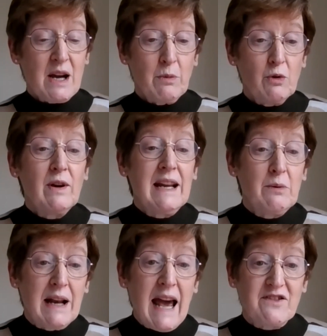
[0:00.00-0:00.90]
And we really
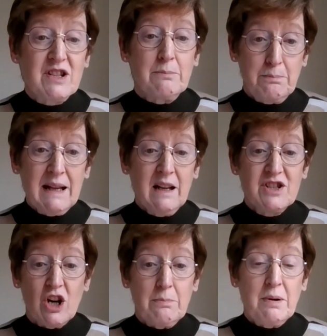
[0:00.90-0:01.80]
will have to
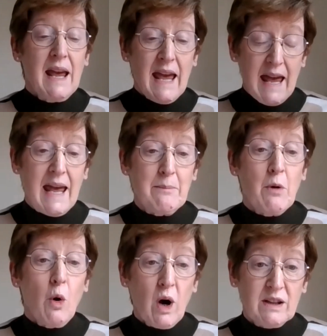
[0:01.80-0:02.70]
build up
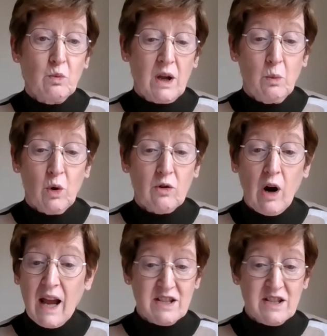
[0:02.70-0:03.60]
what can work right.